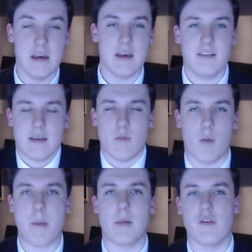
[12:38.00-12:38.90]
see what
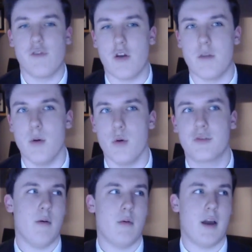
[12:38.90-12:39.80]
people enjoy the
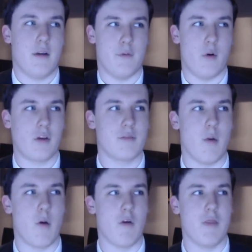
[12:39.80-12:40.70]
most. We'll kind of focus
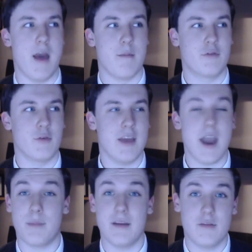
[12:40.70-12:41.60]
more on them. So yeah,
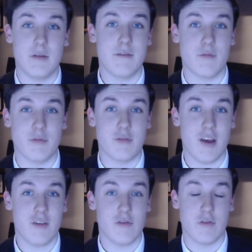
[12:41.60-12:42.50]
please do leave some
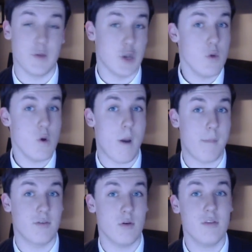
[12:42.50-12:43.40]
suggestions for New Who
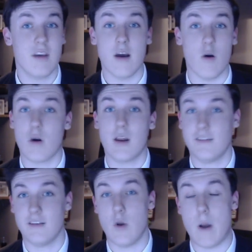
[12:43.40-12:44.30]
episodes or
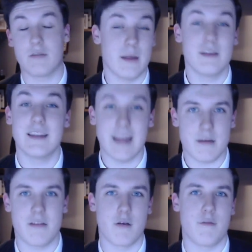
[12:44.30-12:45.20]
classic Who episodes you'd like me
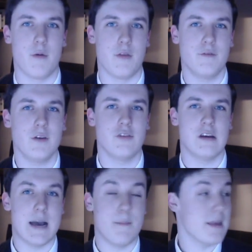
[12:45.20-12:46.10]
to review in the future.
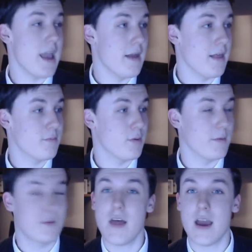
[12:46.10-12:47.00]
But yeah, that's pretty
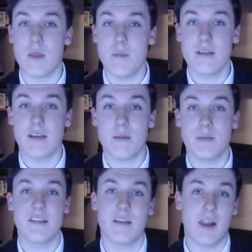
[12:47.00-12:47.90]
much that. In the meantime,
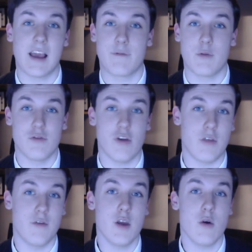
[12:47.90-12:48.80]
please leave a like if you enjoyed the
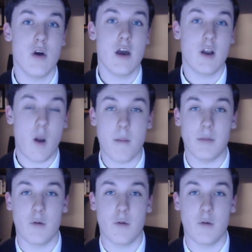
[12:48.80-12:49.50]
video, comment below for